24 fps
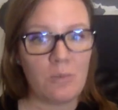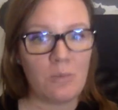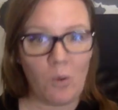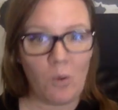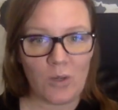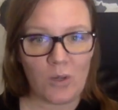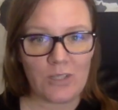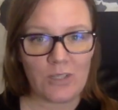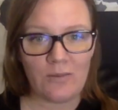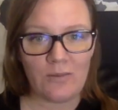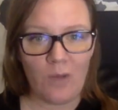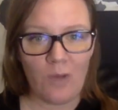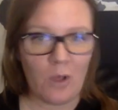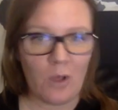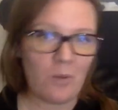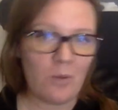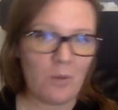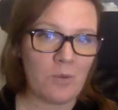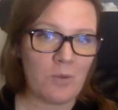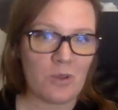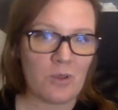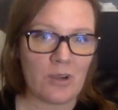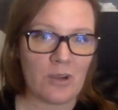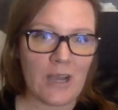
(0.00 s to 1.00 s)
important to follow
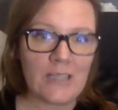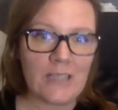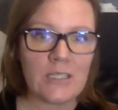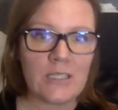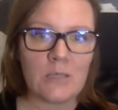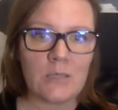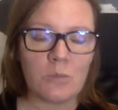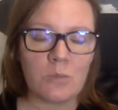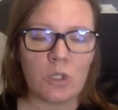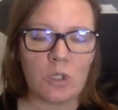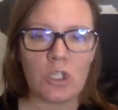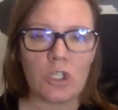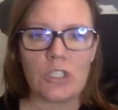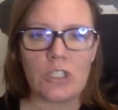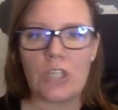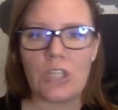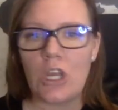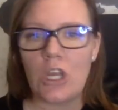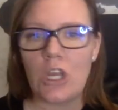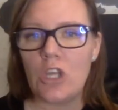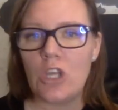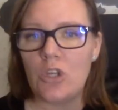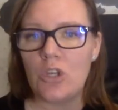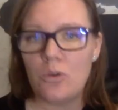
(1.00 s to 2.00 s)
up with your customers.
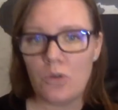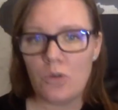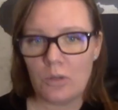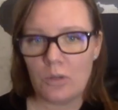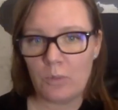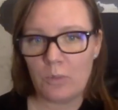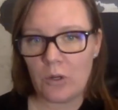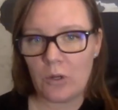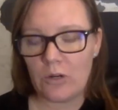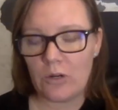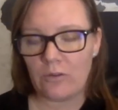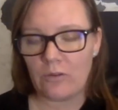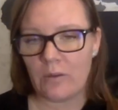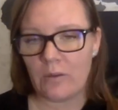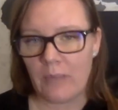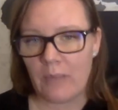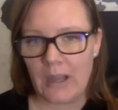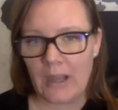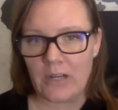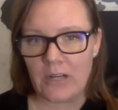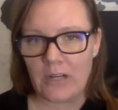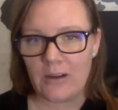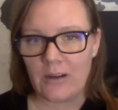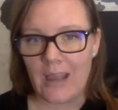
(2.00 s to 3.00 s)
You could put a
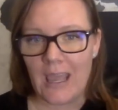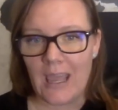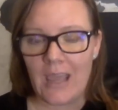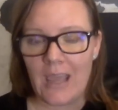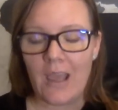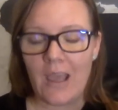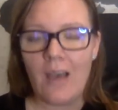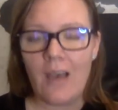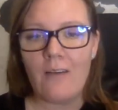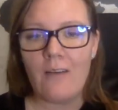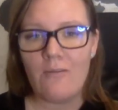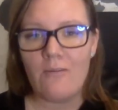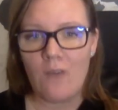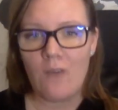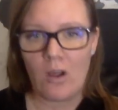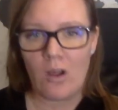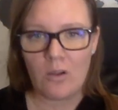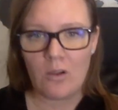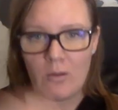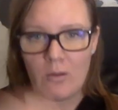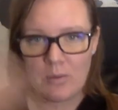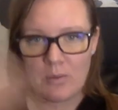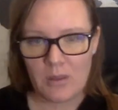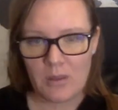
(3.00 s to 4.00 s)
reminder, hey,
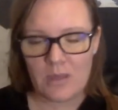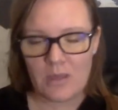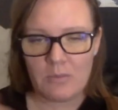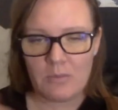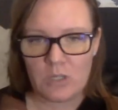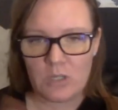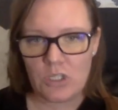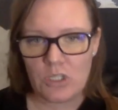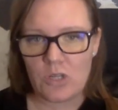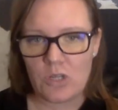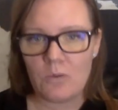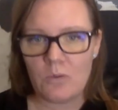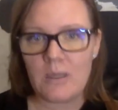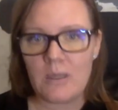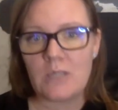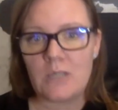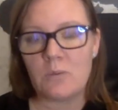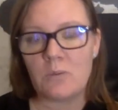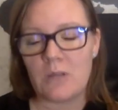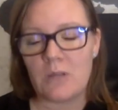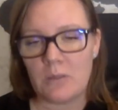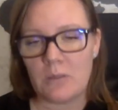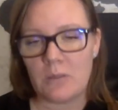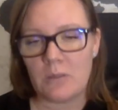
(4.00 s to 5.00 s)
follow up with them in 2
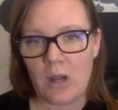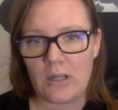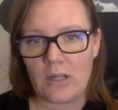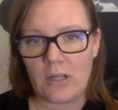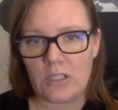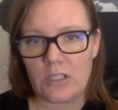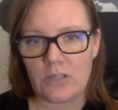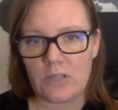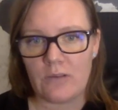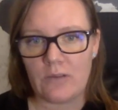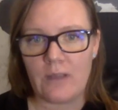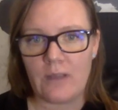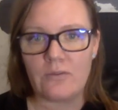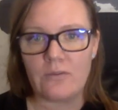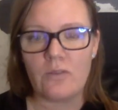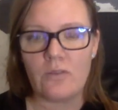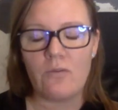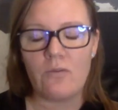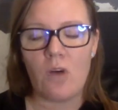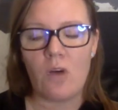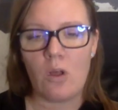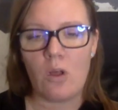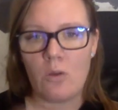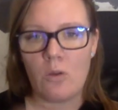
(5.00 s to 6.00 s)
weeks when their product arrives.
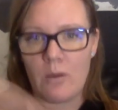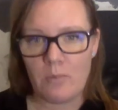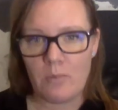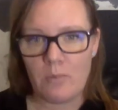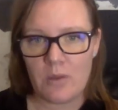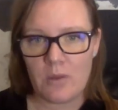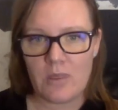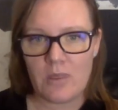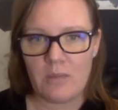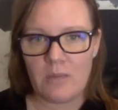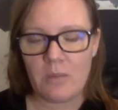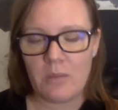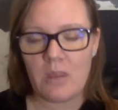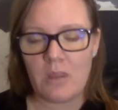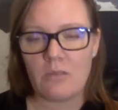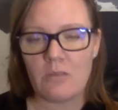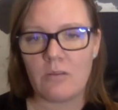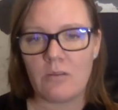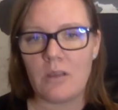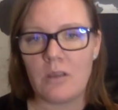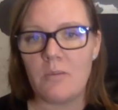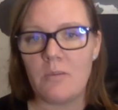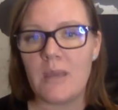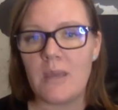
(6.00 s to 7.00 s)
Follow up with them in
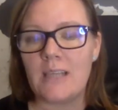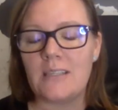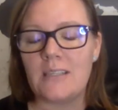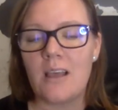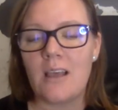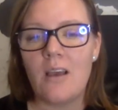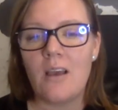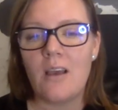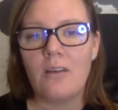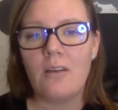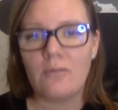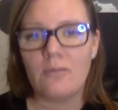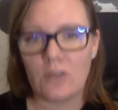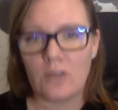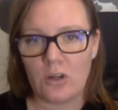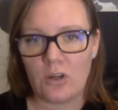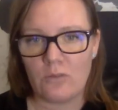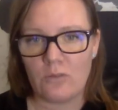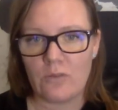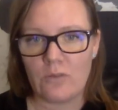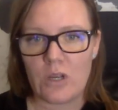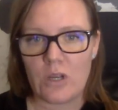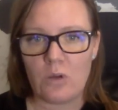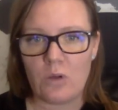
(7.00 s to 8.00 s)
3 weeks for
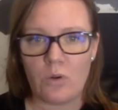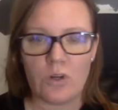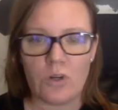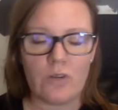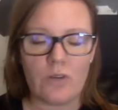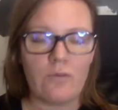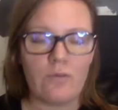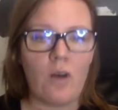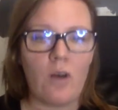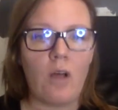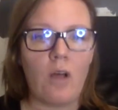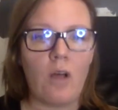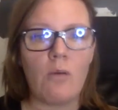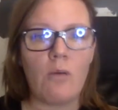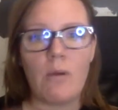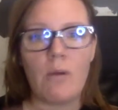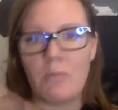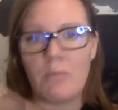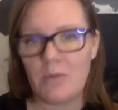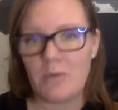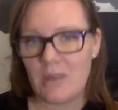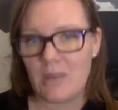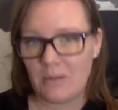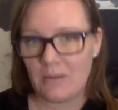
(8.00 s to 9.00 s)
a reorder. Follow
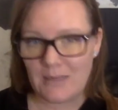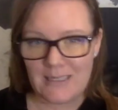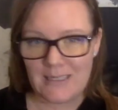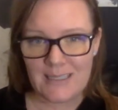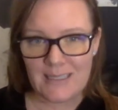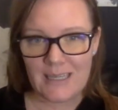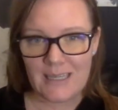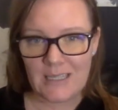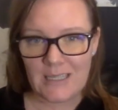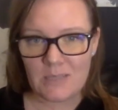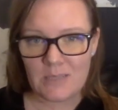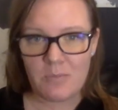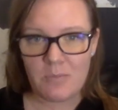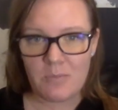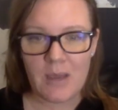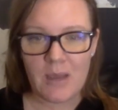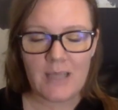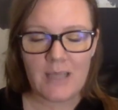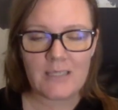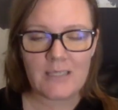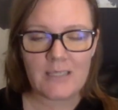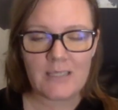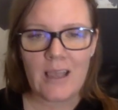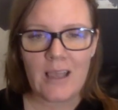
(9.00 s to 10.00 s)
up with them in 6
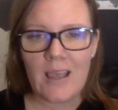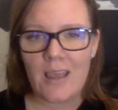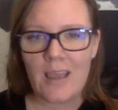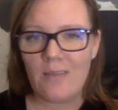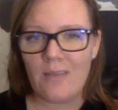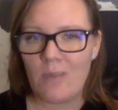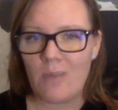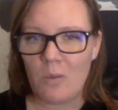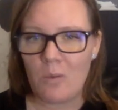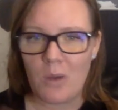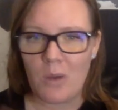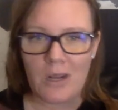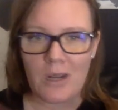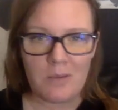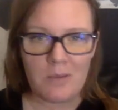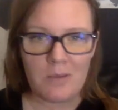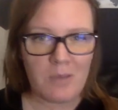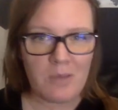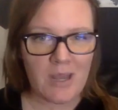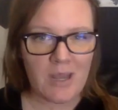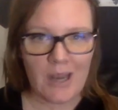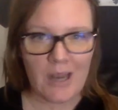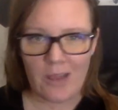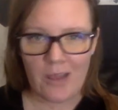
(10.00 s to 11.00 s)
months if they want to
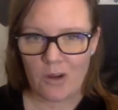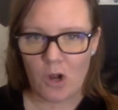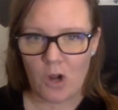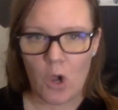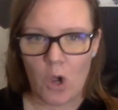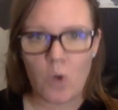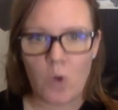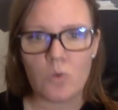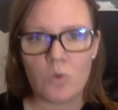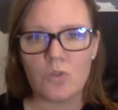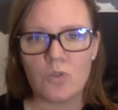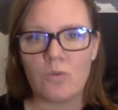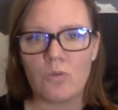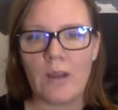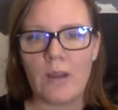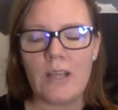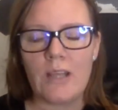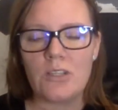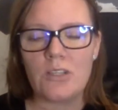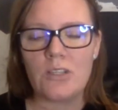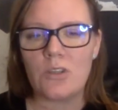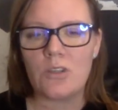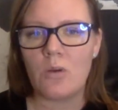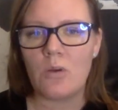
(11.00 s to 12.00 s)
be another host,
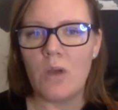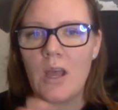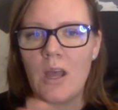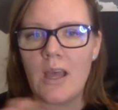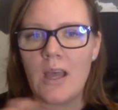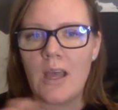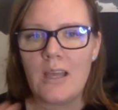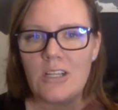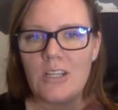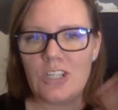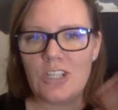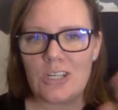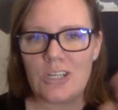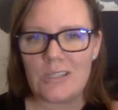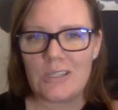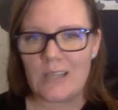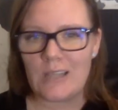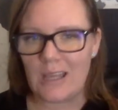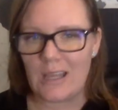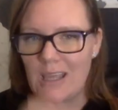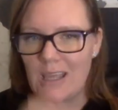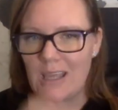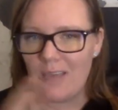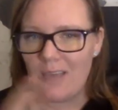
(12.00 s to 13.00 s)
right? So
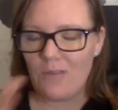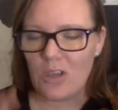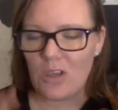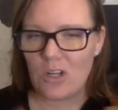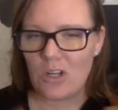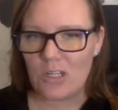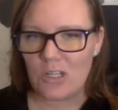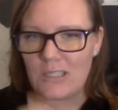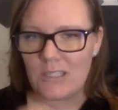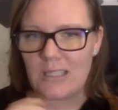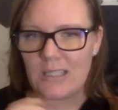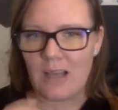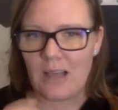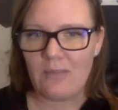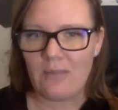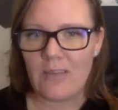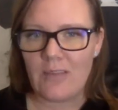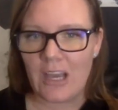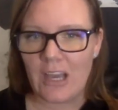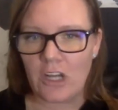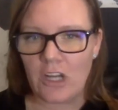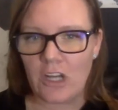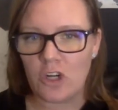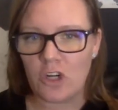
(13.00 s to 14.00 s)
just giving yourself
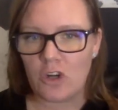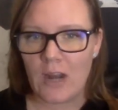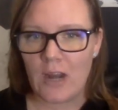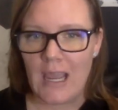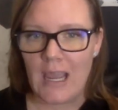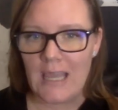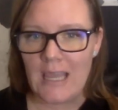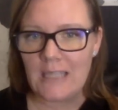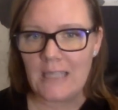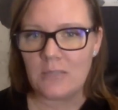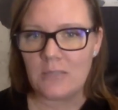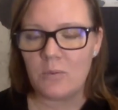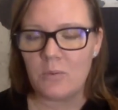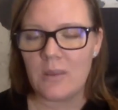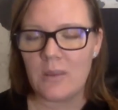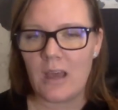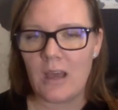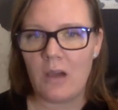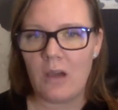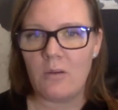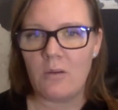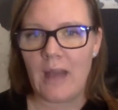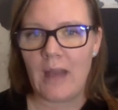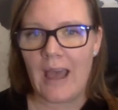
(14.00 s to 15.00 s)
that grace
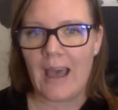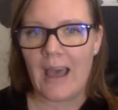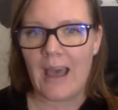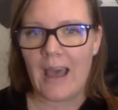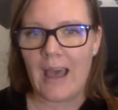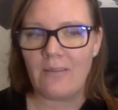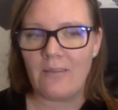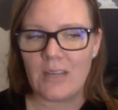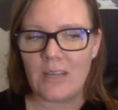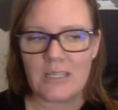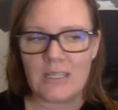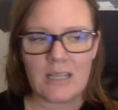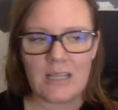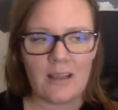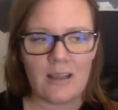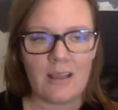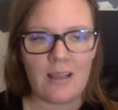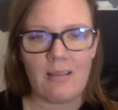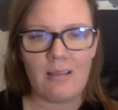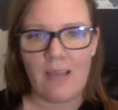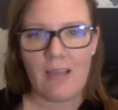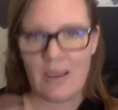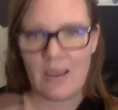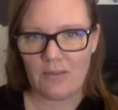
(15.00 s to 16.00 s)
without having to
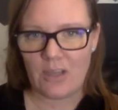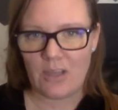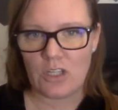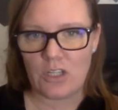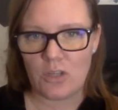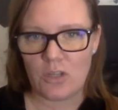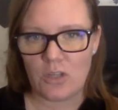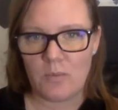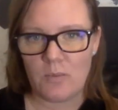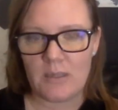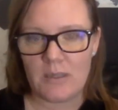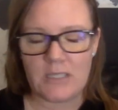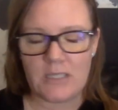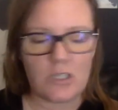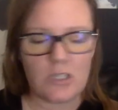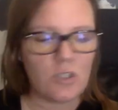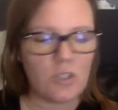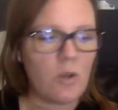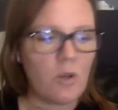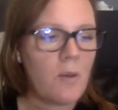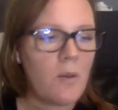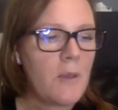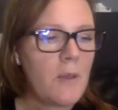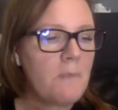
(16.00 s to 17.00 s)
let life get too busy.
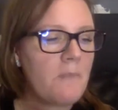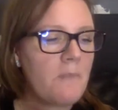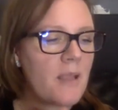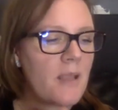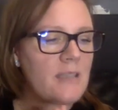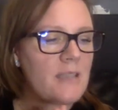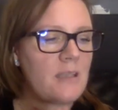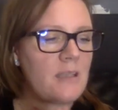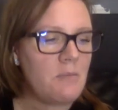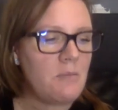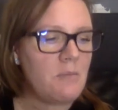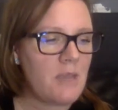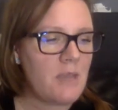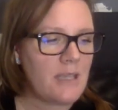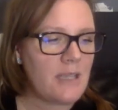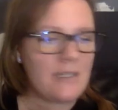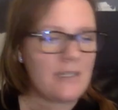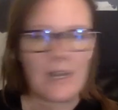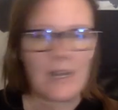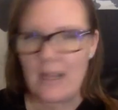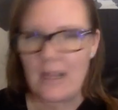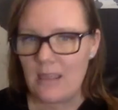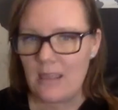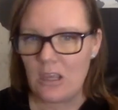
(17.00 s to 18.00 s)
So some things
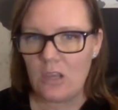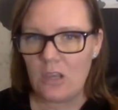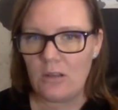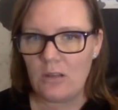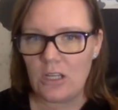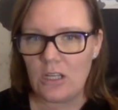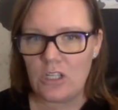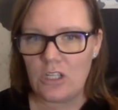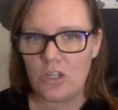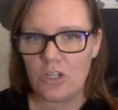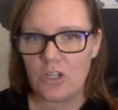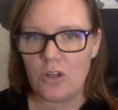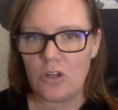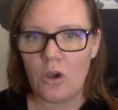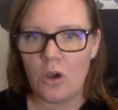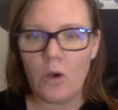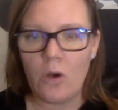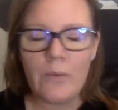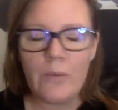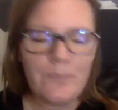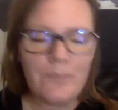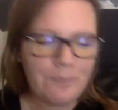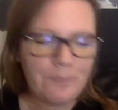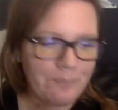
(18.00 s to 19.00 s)
that I think you need to
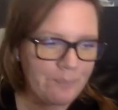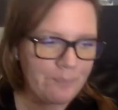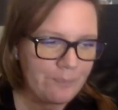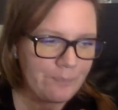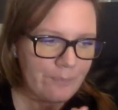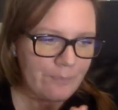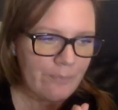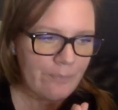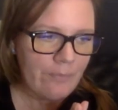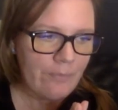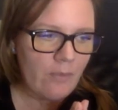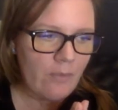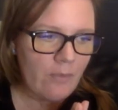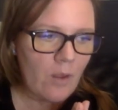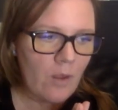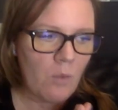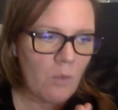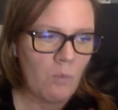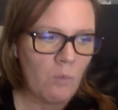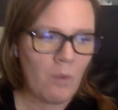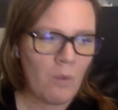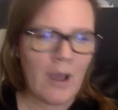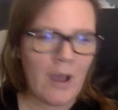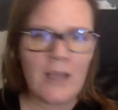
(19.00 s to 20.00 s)
know.
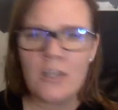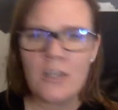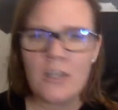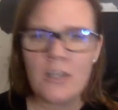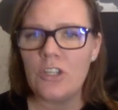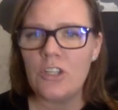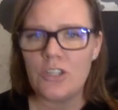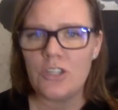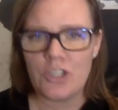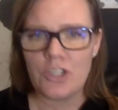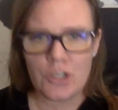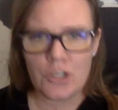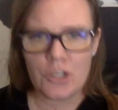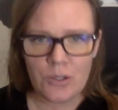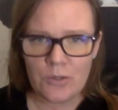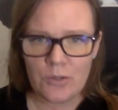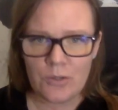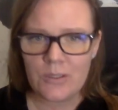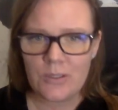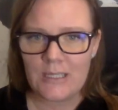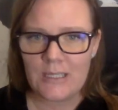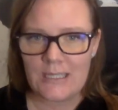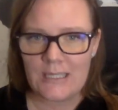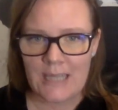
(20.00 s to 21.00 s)
1,
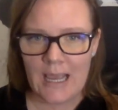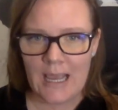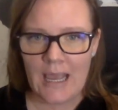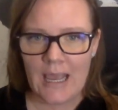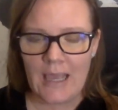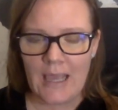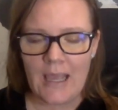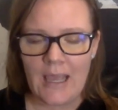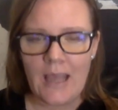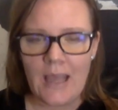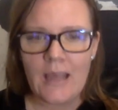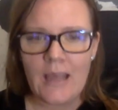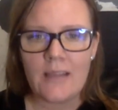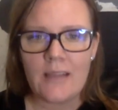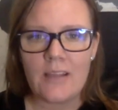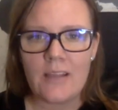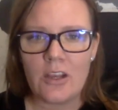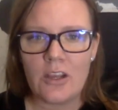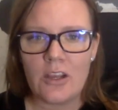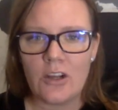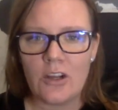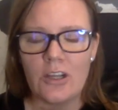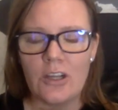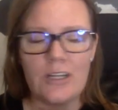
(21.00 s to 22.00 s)
choose a day
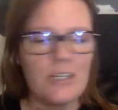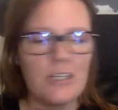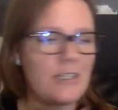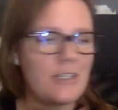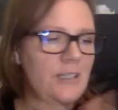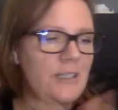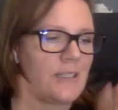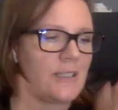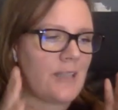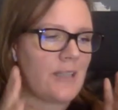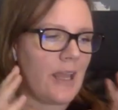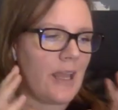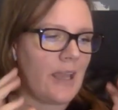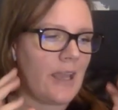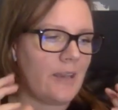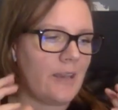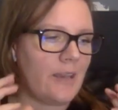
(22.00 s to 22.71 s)
that you're going to just